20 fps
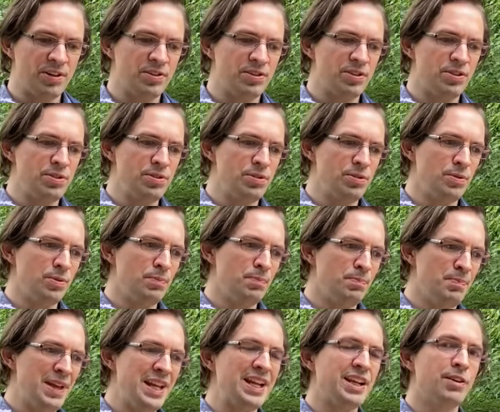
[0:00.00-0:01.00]
to
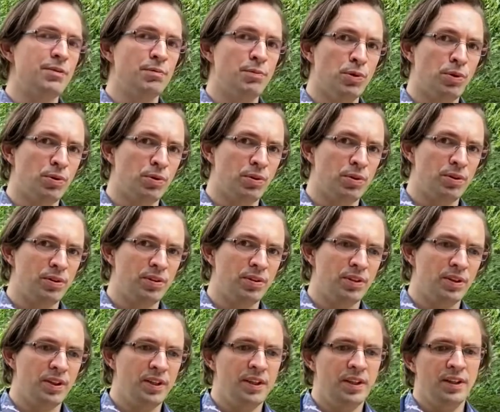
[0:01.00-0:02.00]
make more
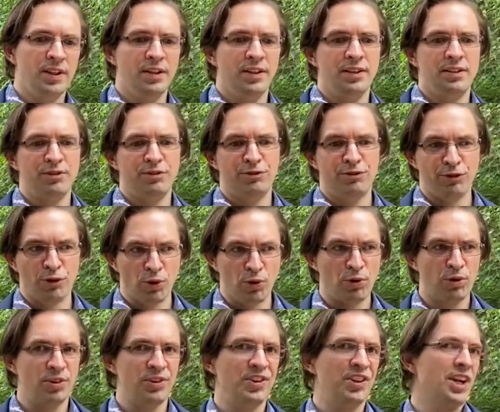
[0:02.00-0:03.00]

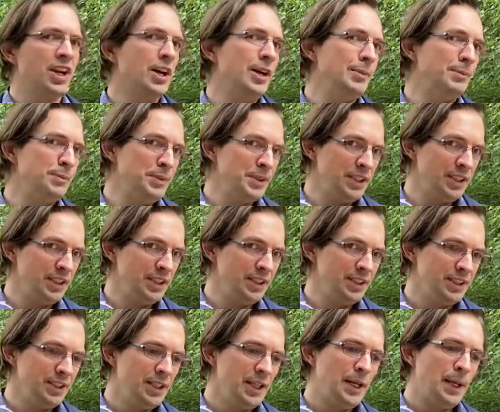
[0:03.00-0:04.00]
for the company
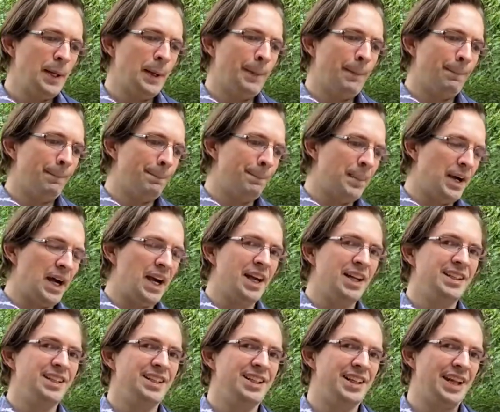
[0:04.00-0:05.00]
by
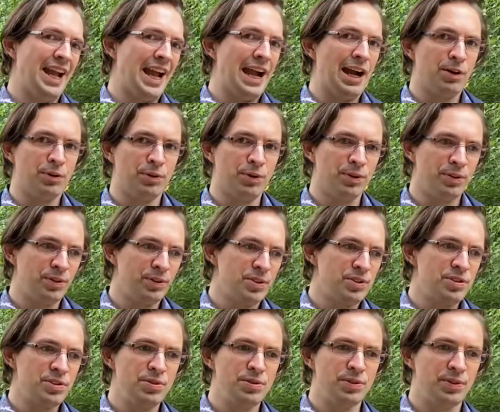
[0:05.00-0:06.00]
the hour or
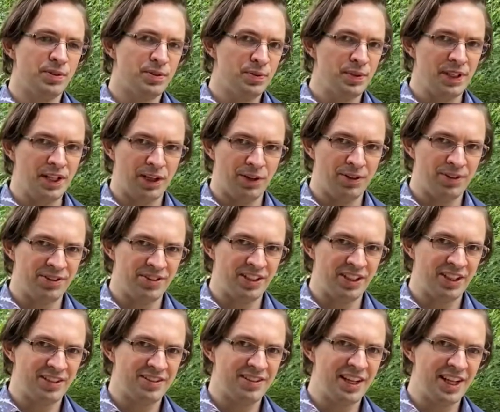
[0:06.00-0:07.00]
2 or 3 hours that
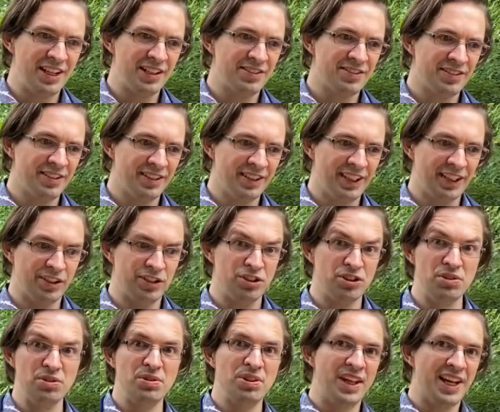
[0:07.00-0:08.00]
it takes to like
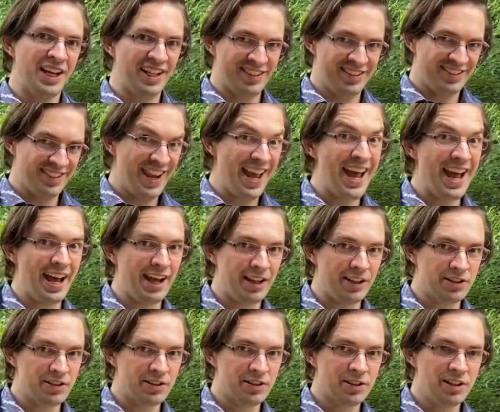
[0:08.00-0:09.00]
do that
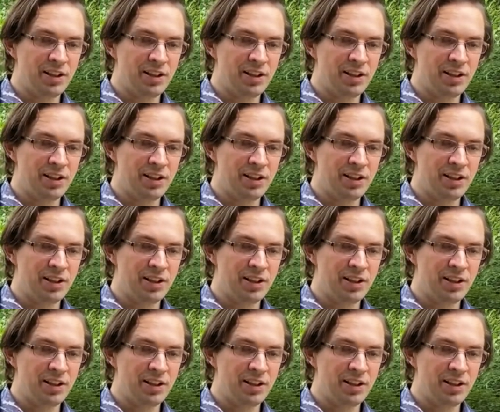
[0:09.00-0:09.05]
task